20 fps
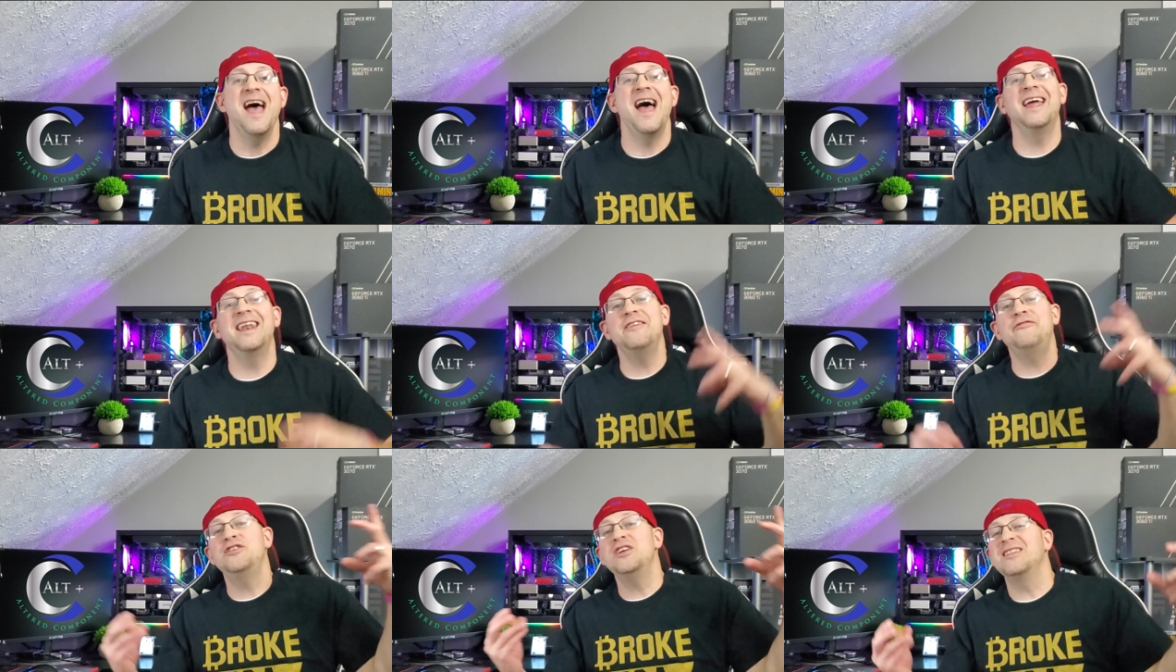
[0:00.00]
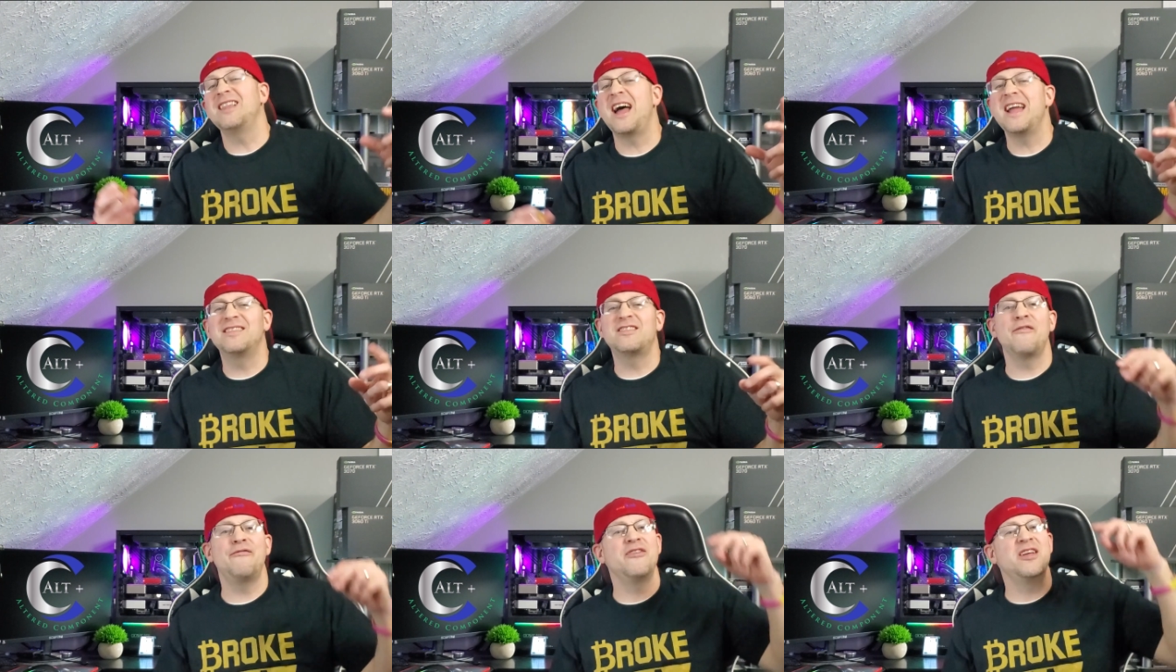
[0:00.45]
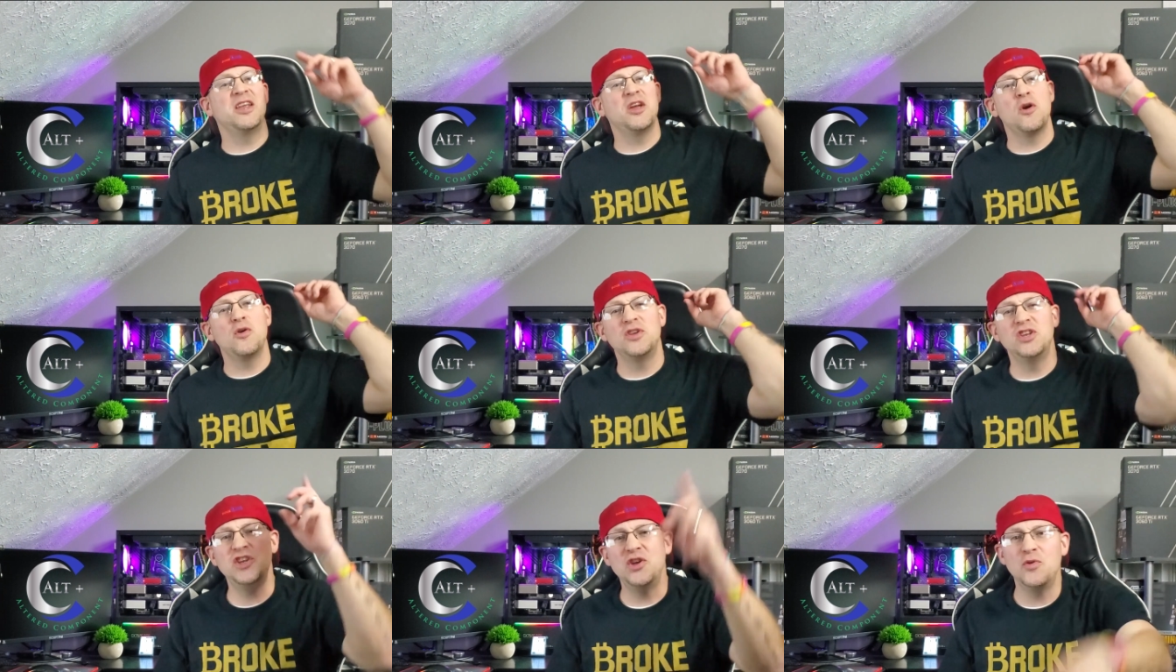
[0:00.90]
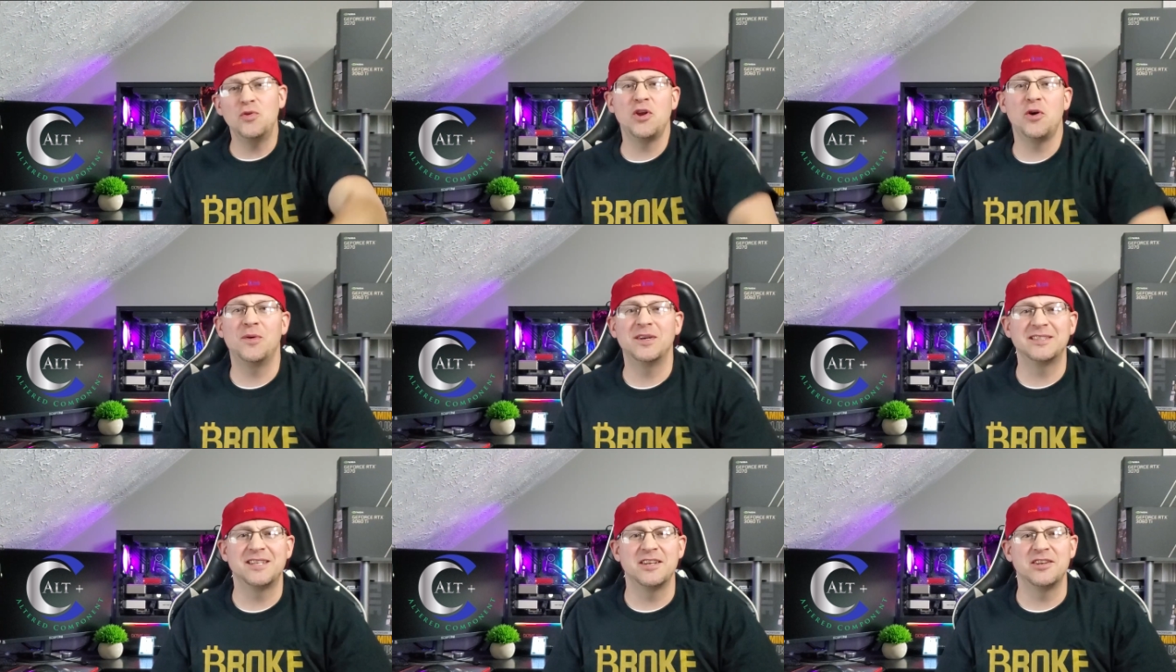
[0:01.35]
And if you like the video, you
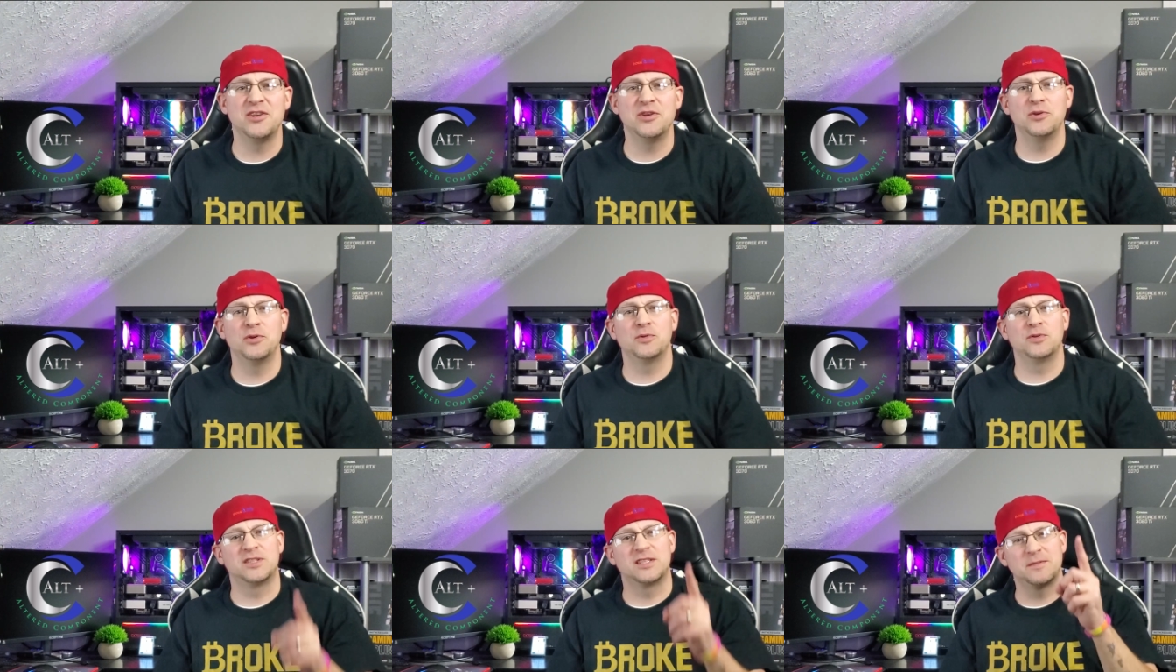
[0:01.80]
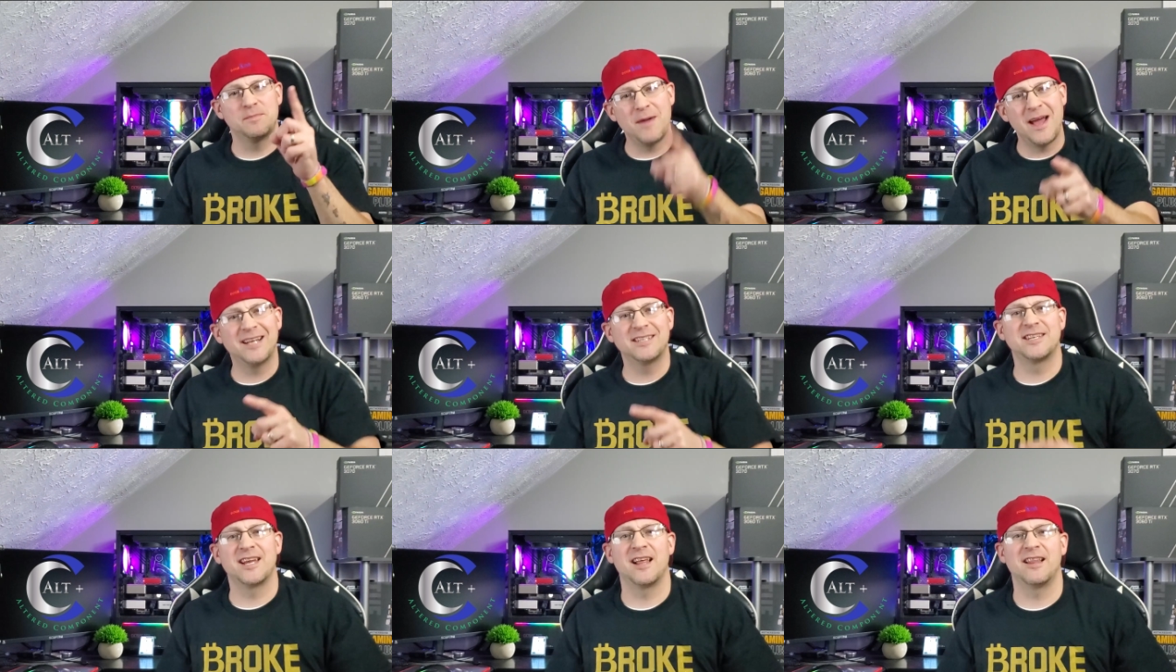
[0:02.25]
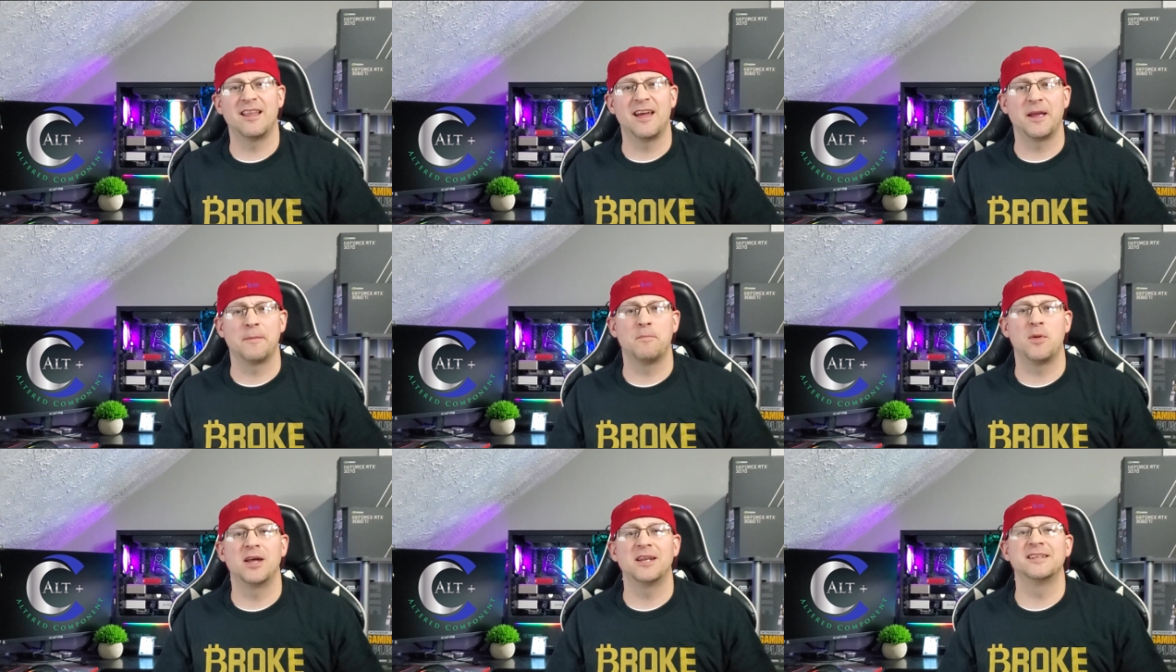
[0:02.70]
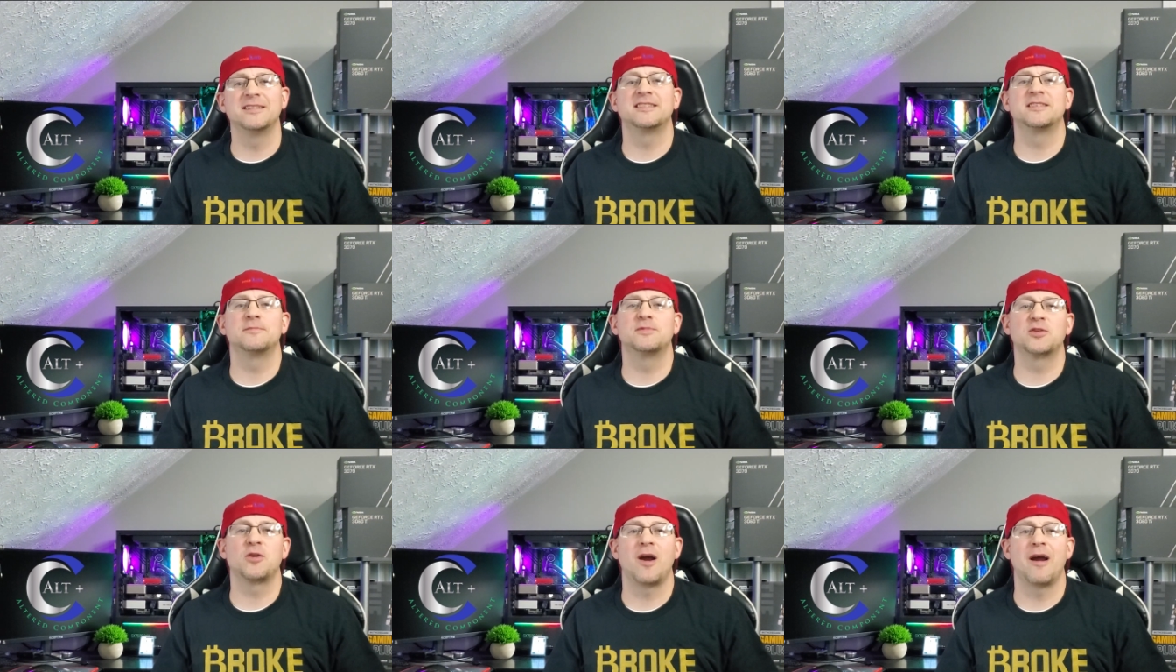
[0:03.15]
know what to do. Smash that like button and
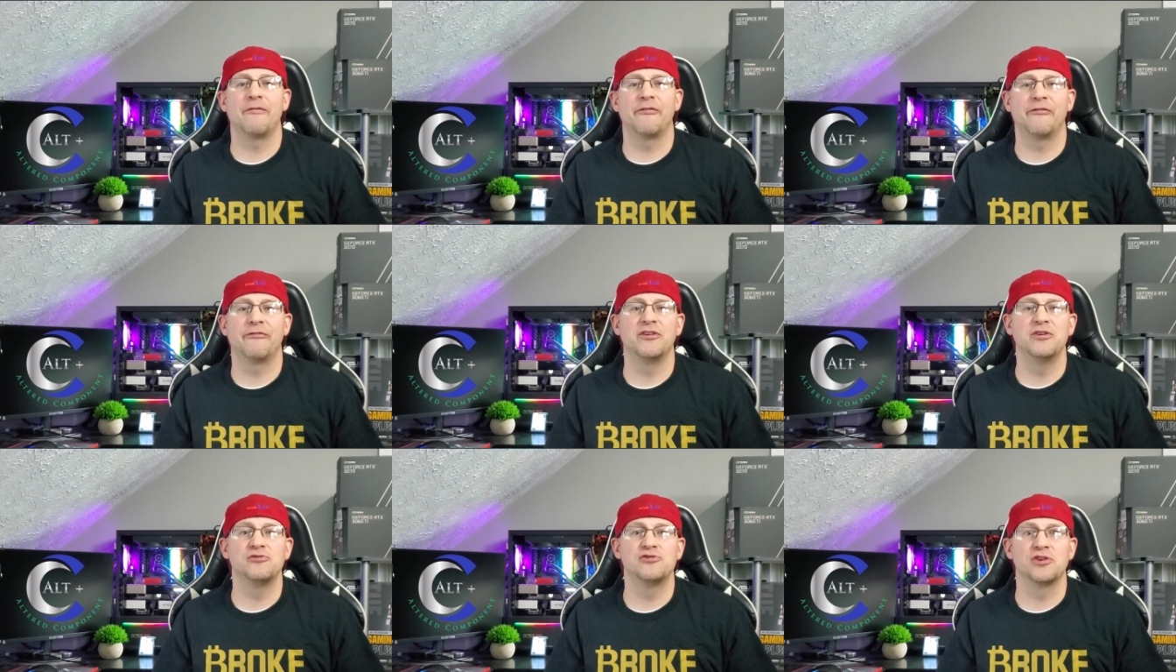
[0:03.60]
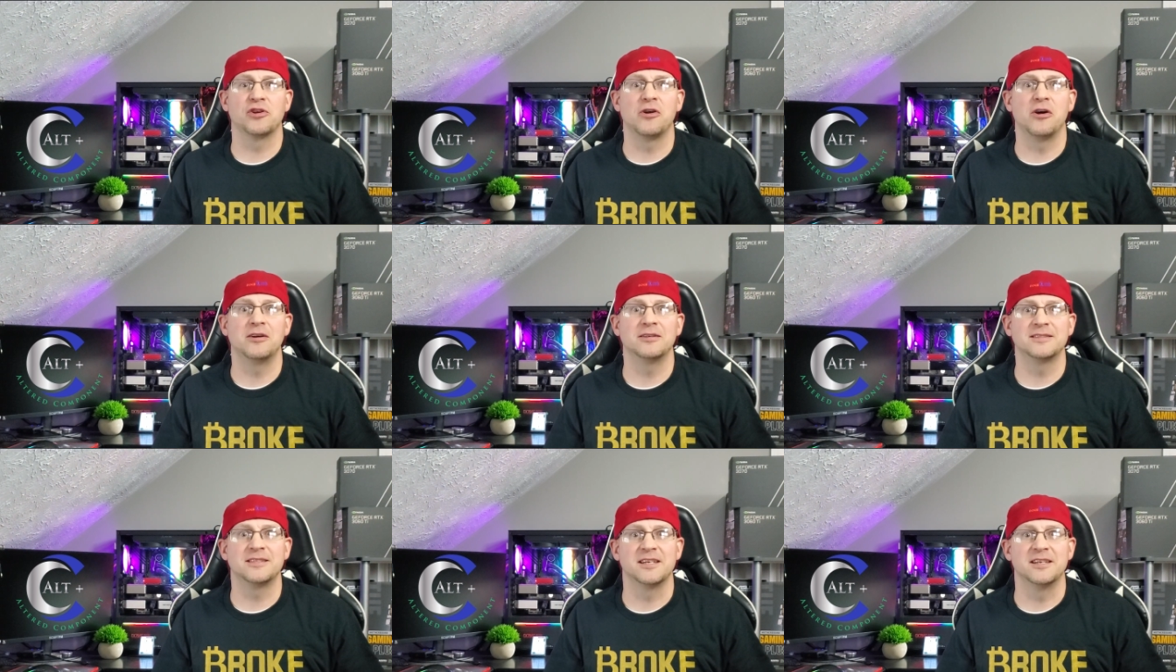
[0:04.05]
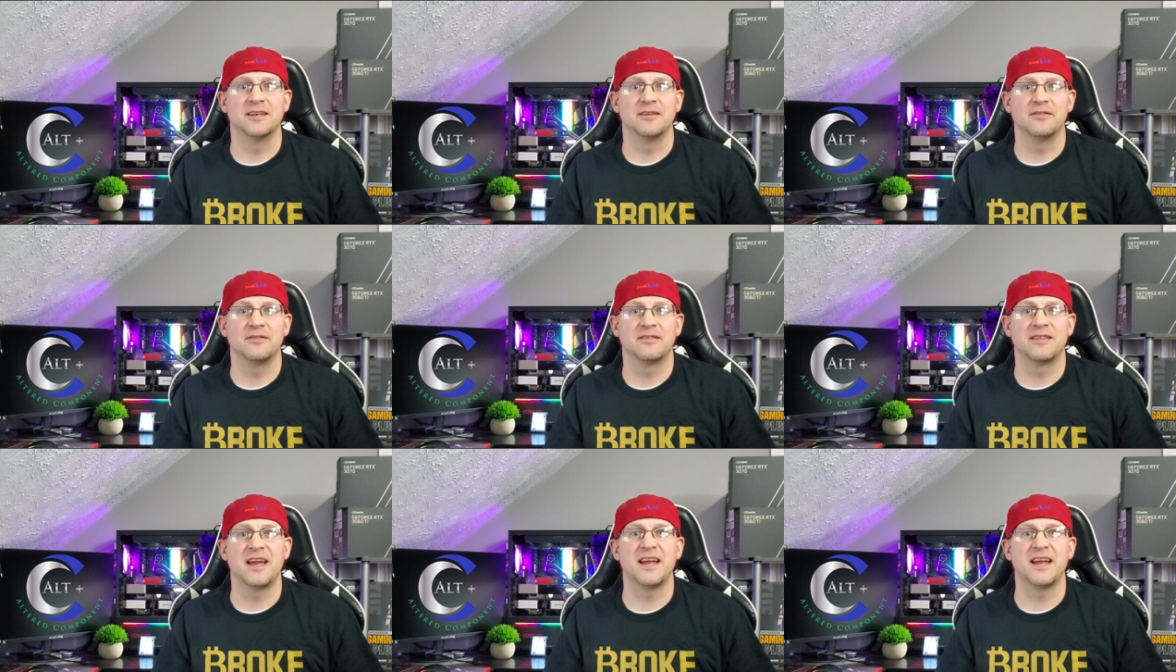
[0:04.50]
subscribe for future content.